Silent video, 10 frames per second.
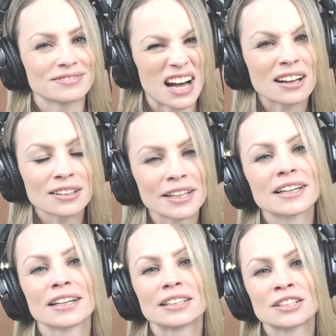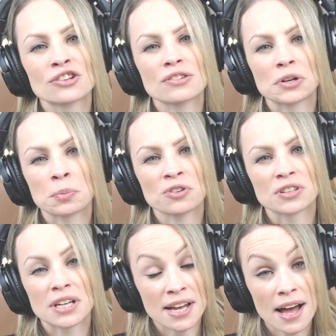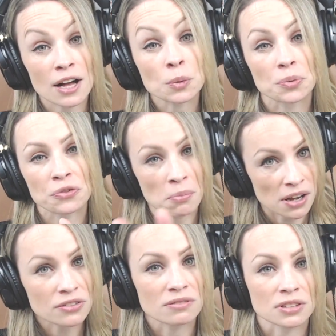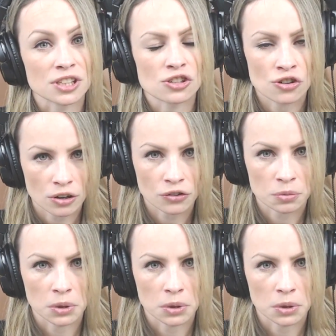I'll link it in the description. It helps massively, trust